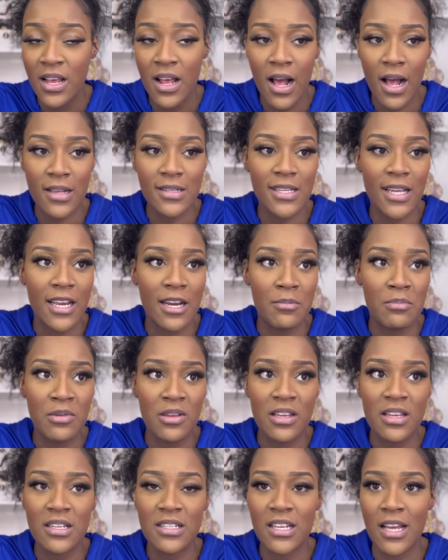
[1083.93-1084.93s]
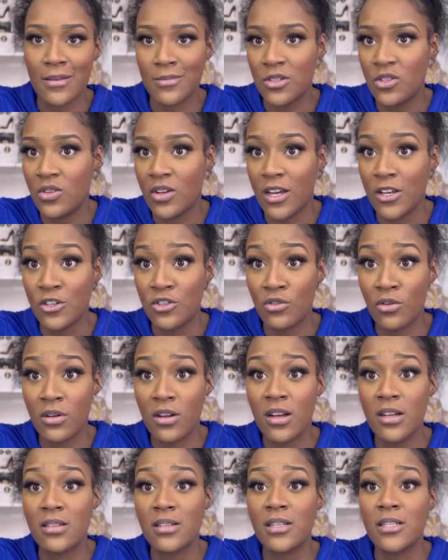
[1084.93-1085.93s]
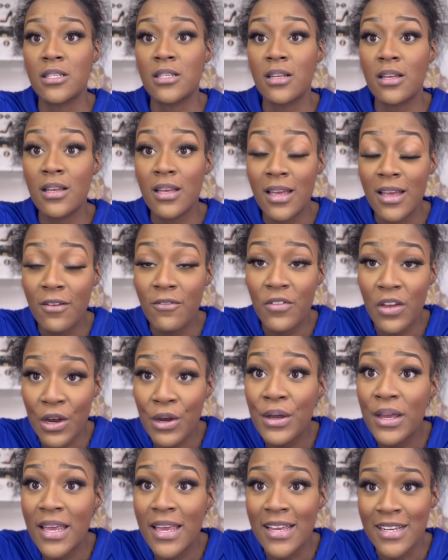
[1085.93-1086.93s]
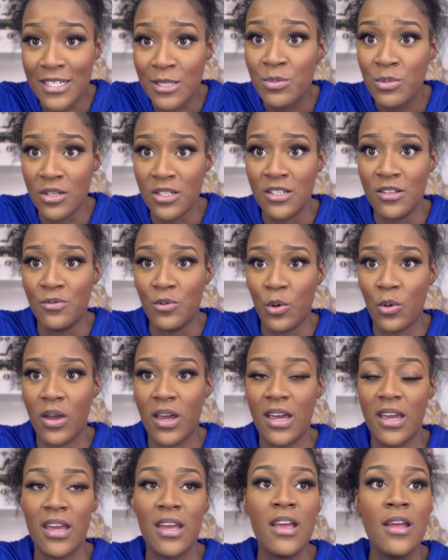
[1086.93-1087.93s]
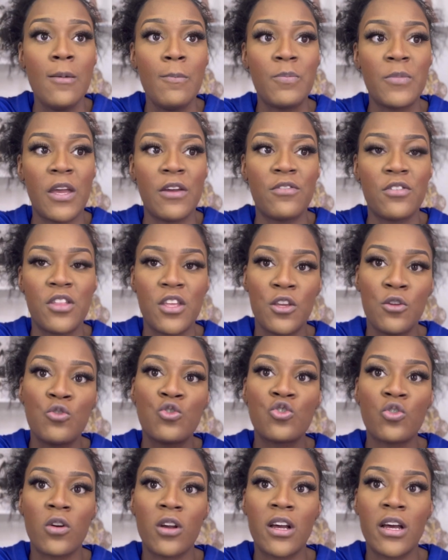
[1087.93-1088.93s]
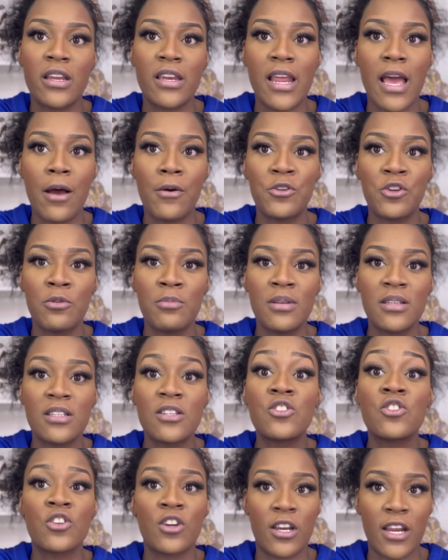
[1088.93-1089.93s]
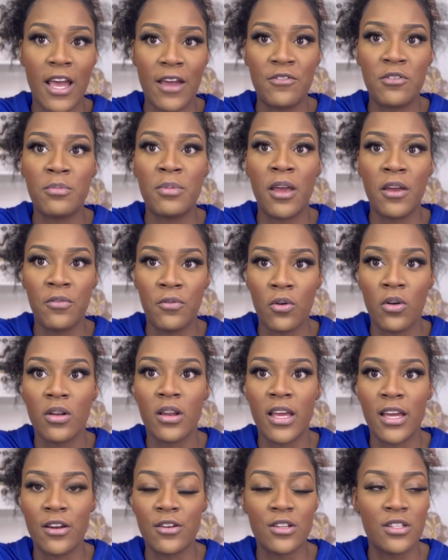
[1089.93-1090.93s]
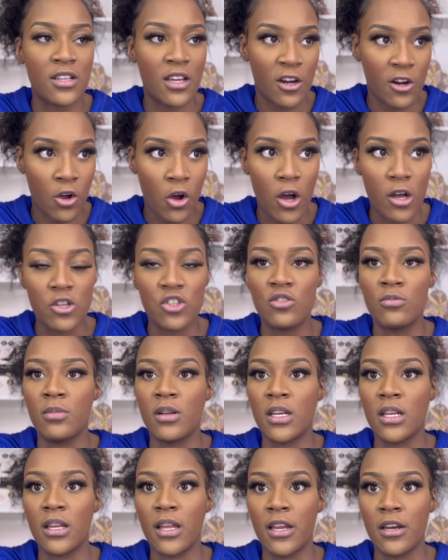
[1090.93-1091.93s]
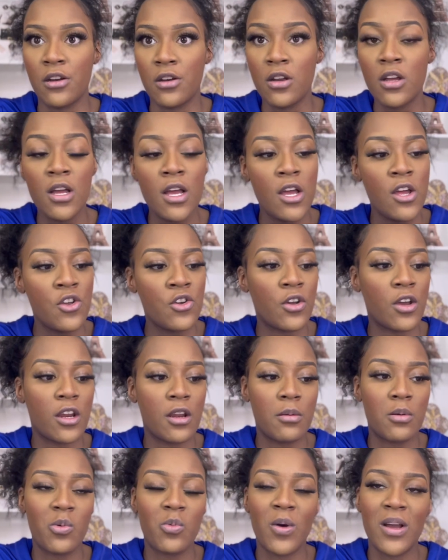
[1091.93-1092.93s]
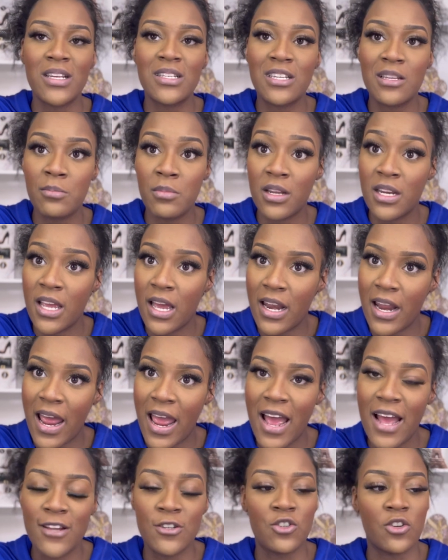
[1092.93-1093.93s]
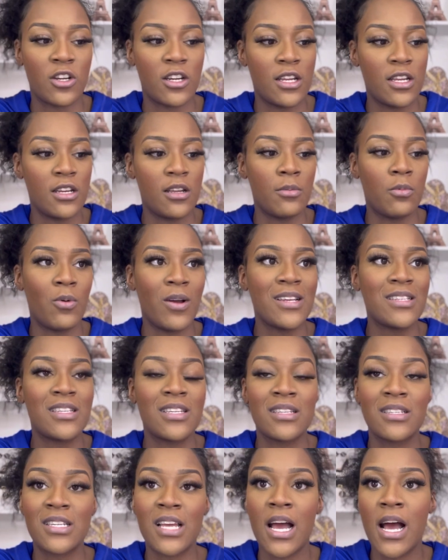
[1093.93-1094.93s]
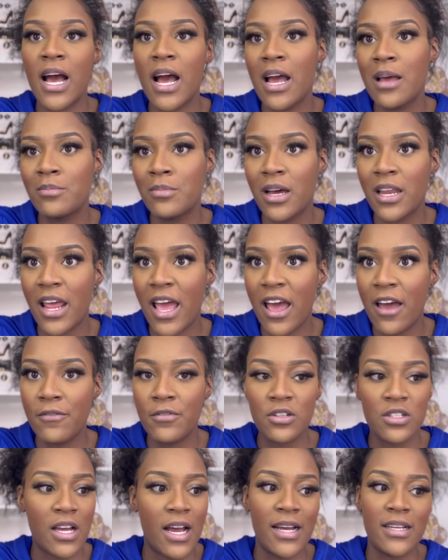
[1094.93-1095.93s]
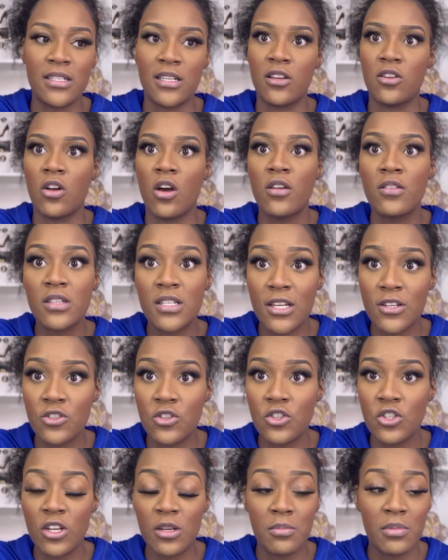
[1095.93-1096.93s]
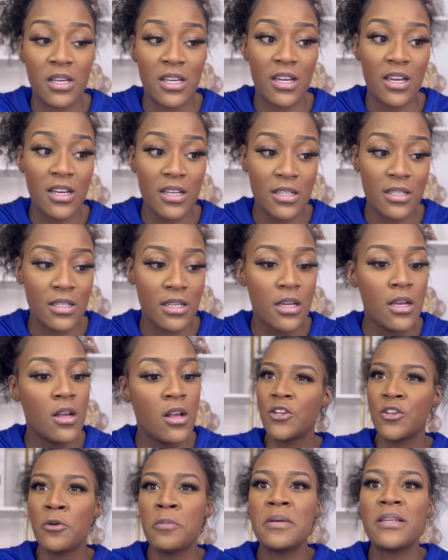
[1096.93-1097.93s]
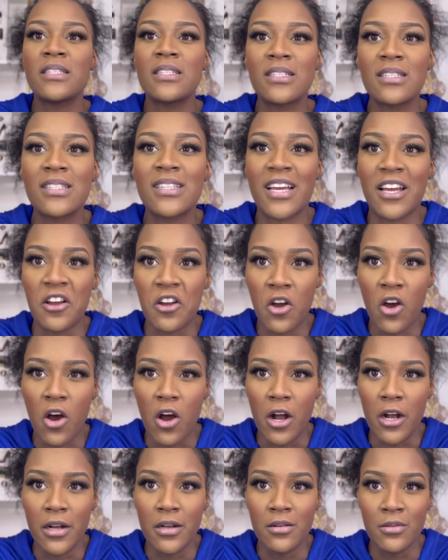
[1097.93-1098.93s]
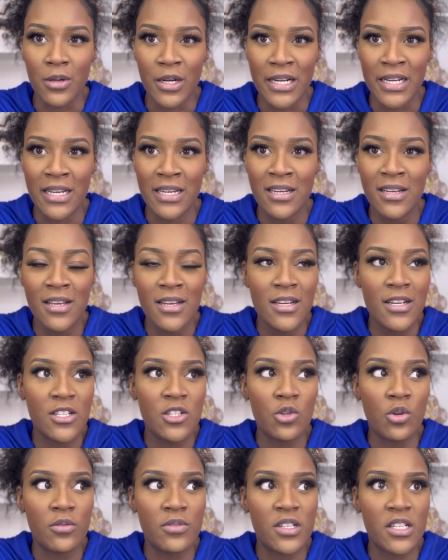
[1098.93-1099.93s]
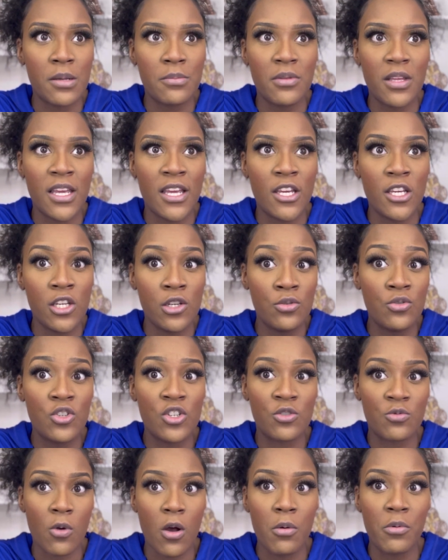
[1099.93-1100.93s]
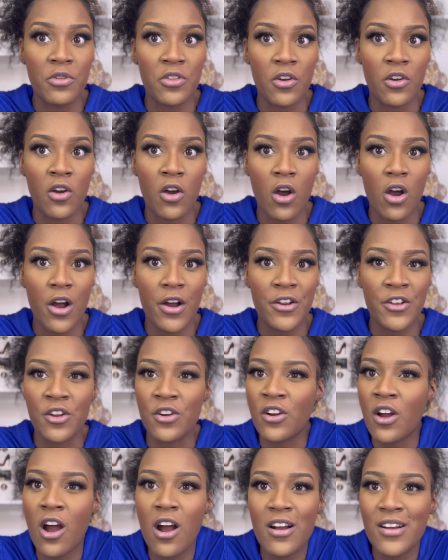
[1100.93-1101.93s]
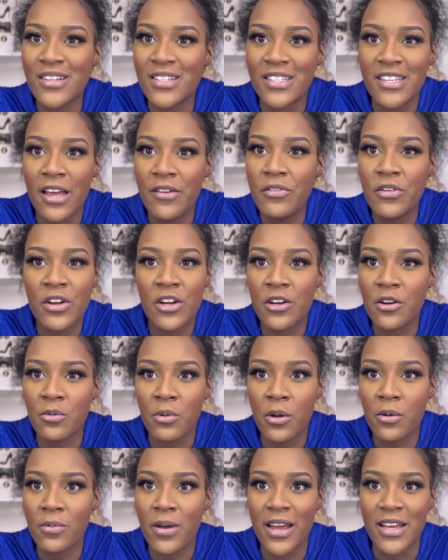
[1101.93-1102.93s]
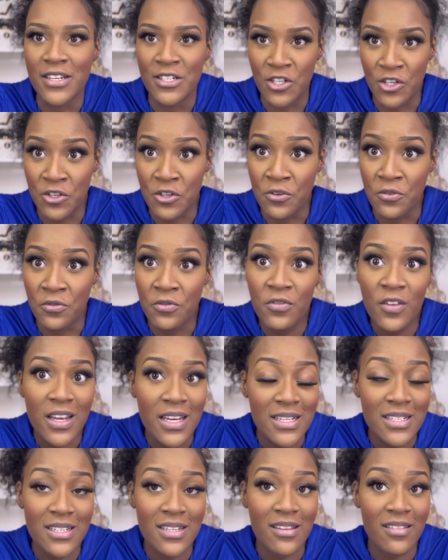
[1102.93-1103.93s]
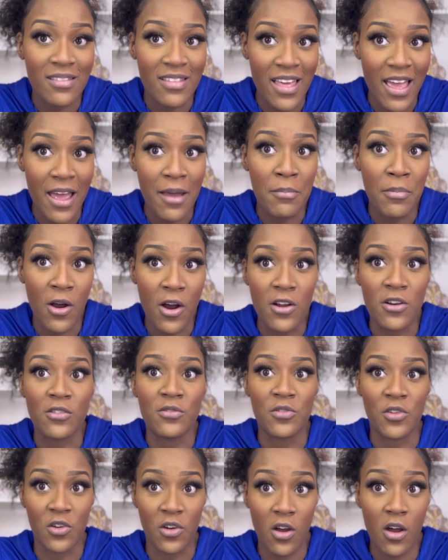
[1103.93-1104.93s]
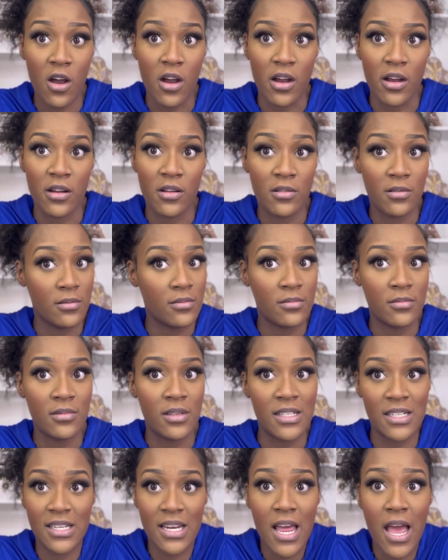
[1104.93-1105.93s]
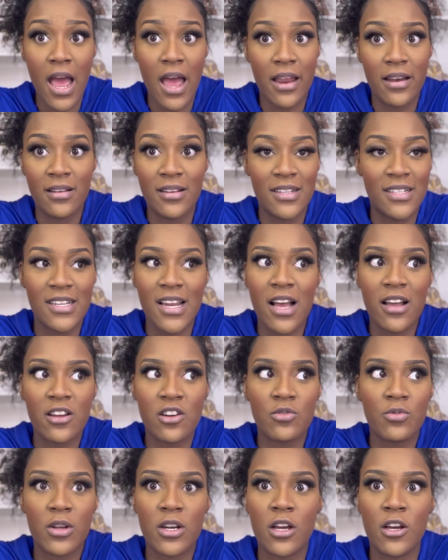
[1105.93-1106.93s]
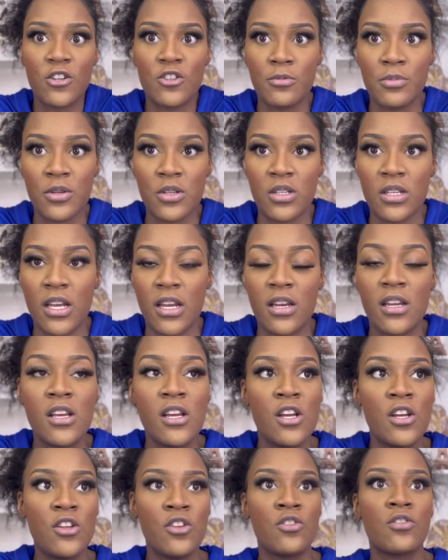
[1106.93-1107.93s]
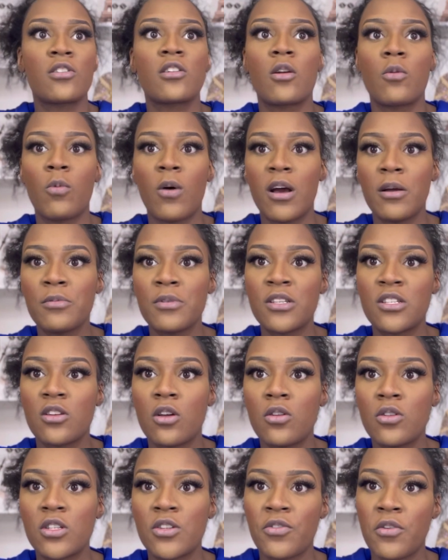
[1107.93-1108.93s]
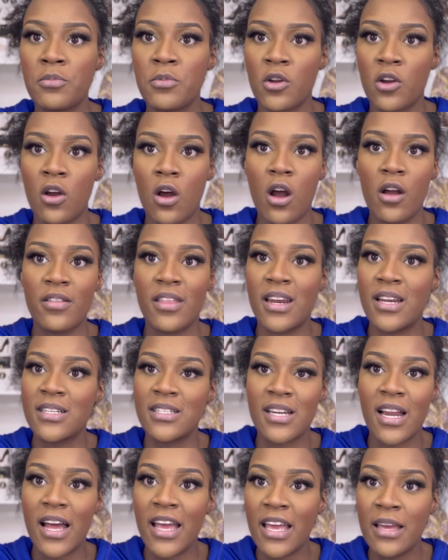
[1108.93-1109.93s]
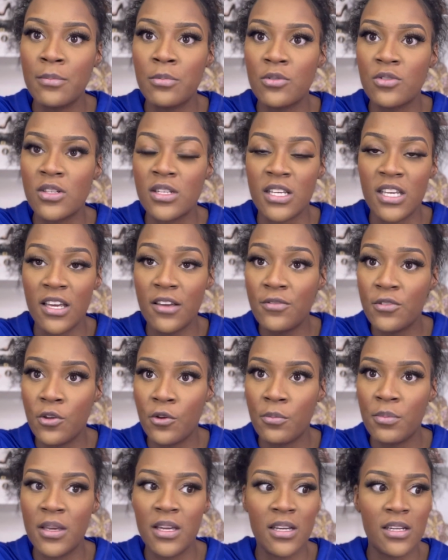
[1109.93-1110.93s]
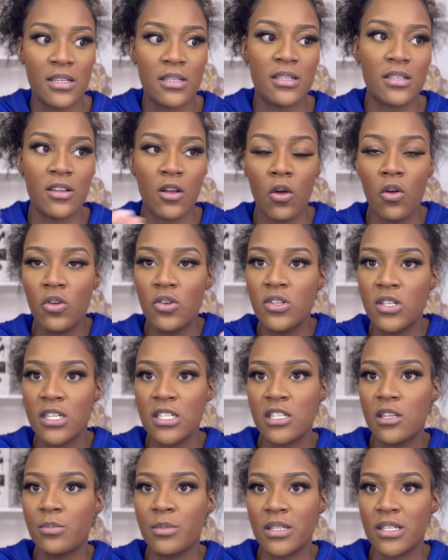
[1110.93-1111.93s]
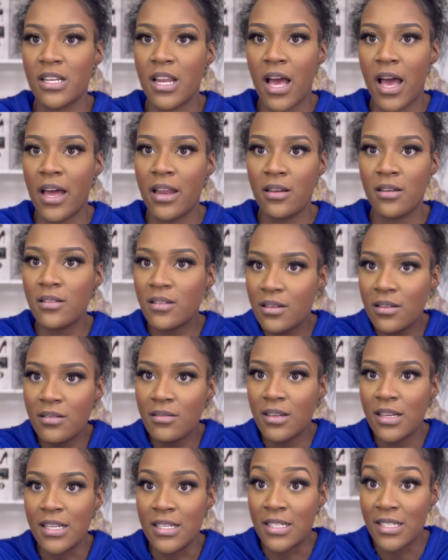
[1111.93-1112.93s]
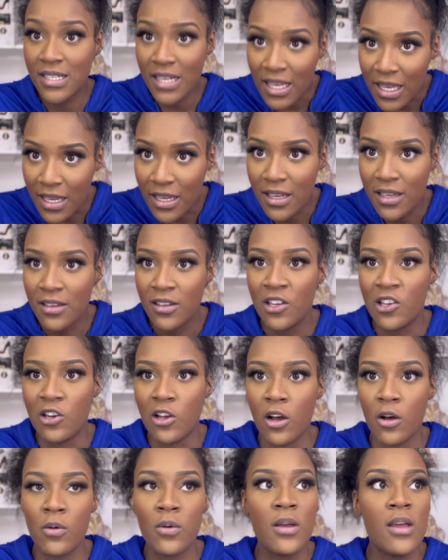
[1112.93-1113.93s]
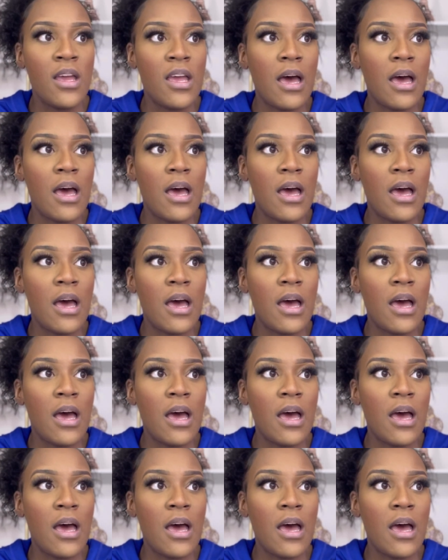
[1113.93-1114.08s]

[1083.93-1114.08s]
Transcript: I'll say it a million times to you guys. Shortcuts is very expensive, okay? Everything you shortcut now in your business, you're gonna have to pay for later. It's gonna cost you money later. You're gonna end up wasting money on ads. You're gonna end up wasting time on advertising and all this extra shit because your business is like a car, right? So if something huge is wrong with your car is never gonna run right until you fix that part of your car. It's not gonna run 100%. You're gonna want results from your car that it's not able to give you because the whole system is not in sync, you know?